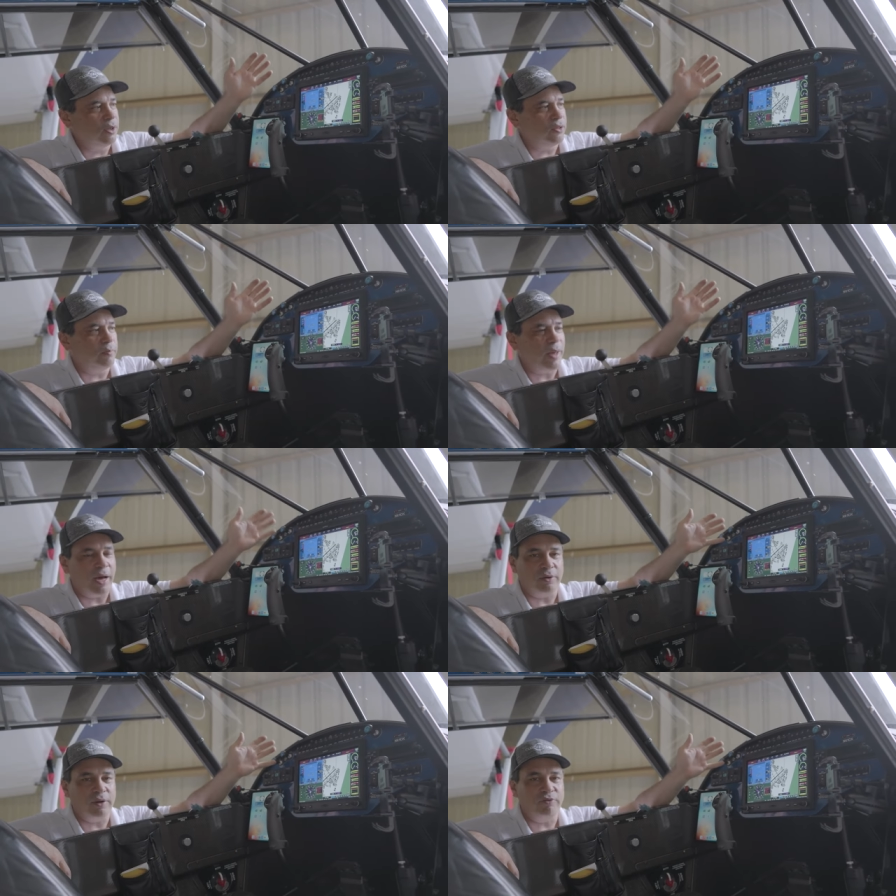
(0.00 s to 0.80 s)
the
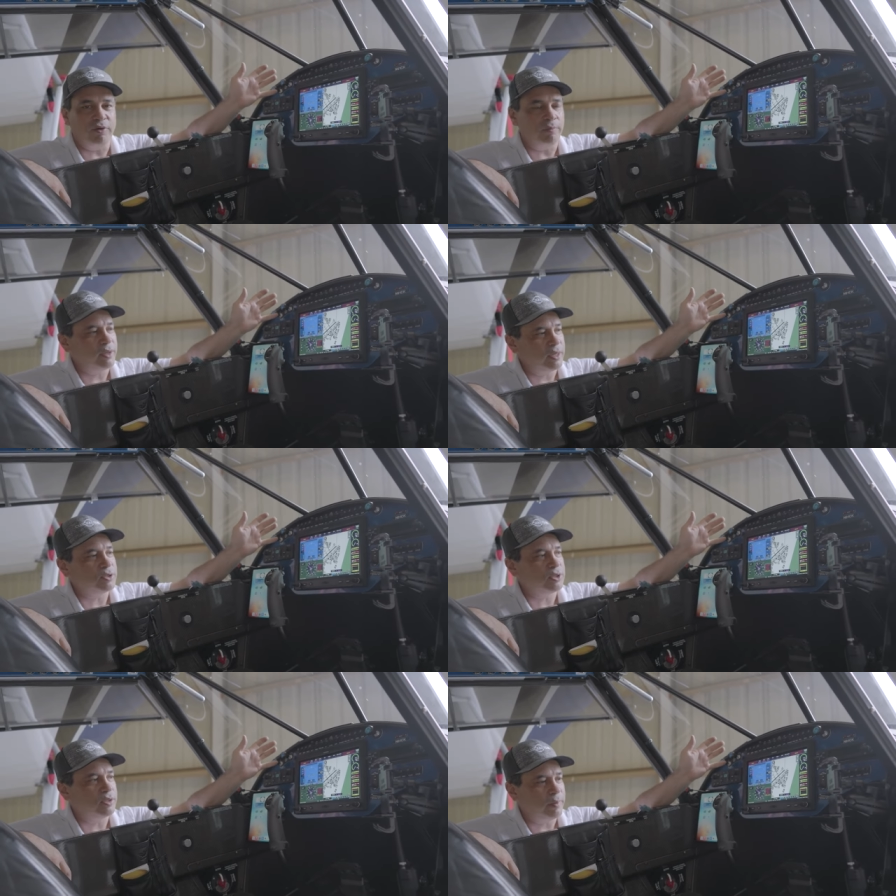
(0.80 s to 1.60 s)
battery from the
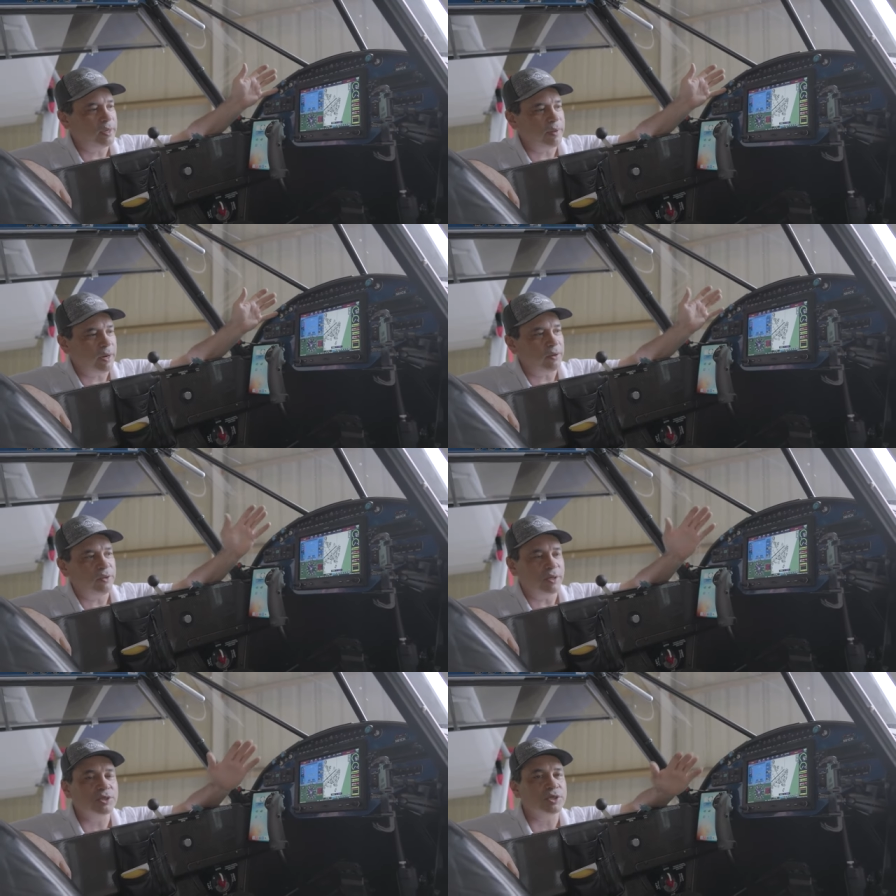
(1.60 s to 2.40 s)
engine, the main battery,
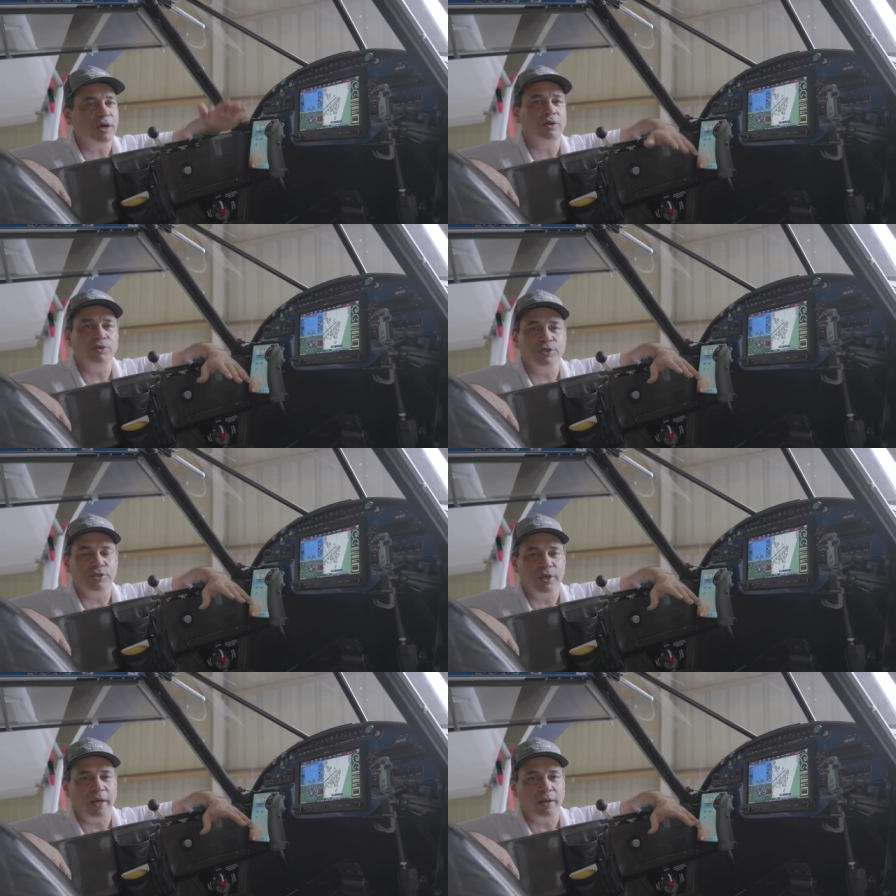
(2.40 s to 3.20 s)
then charges
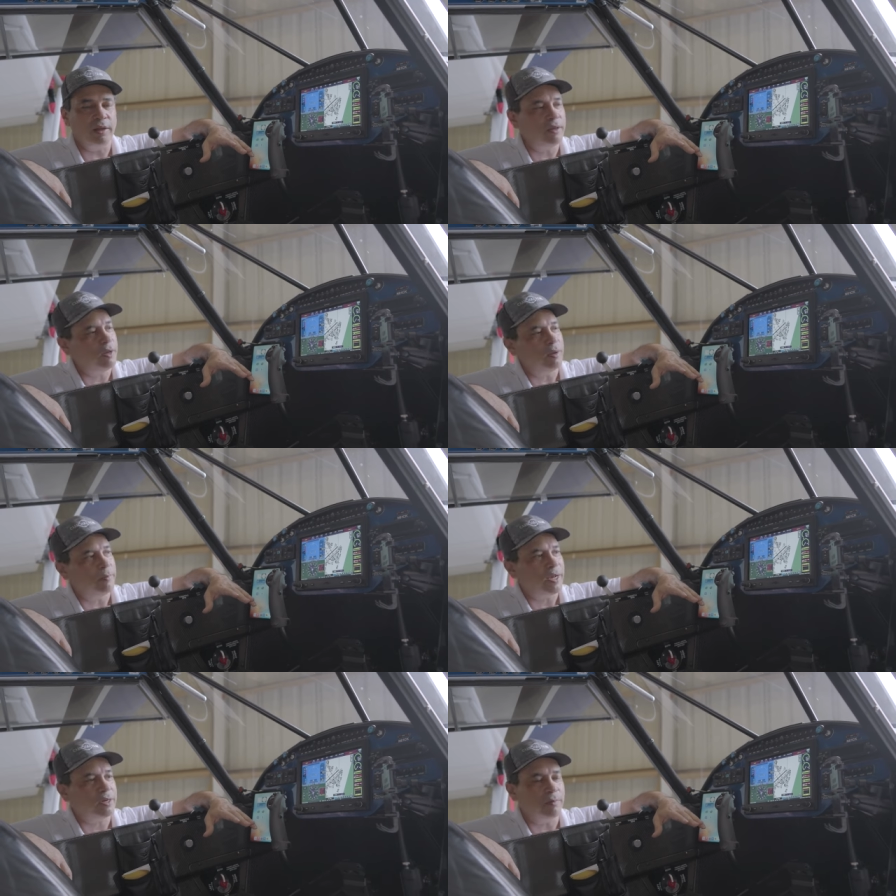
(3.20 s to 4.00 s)
that uh,
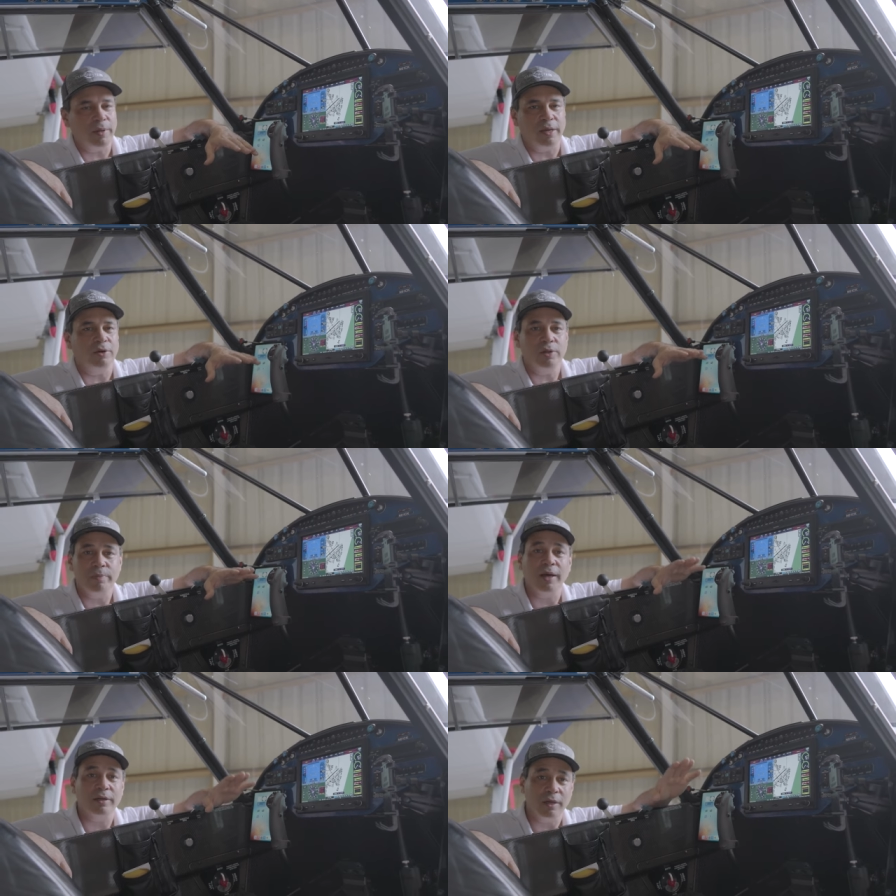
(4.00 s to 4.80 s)
backup battery
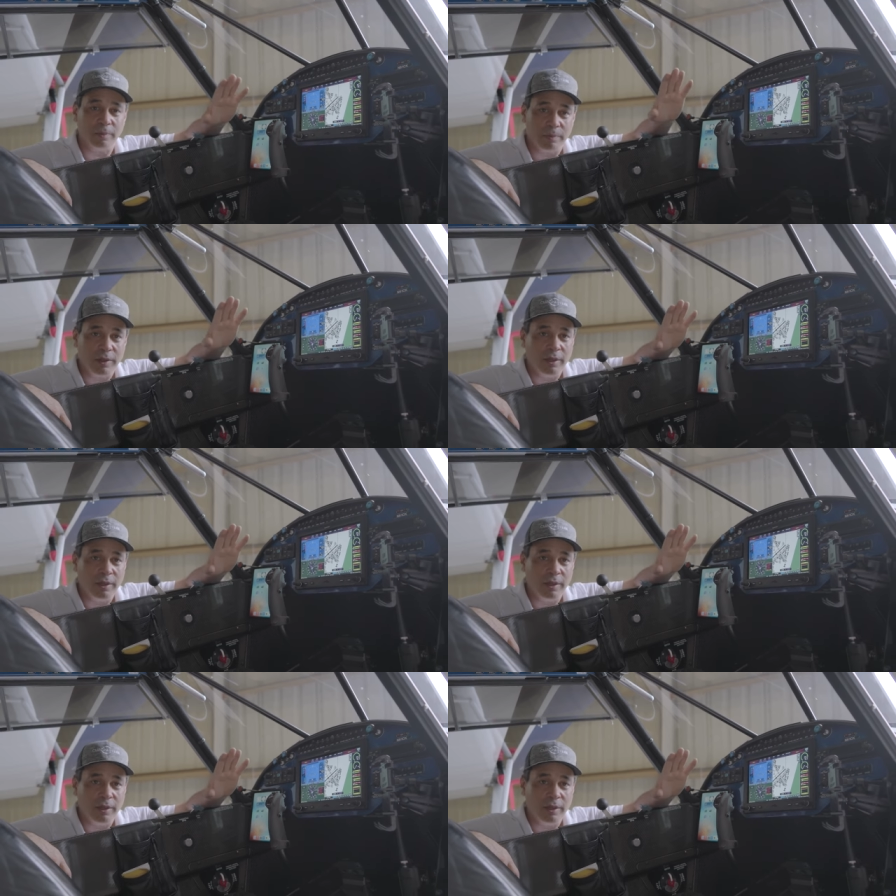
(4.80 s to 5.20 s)
back up.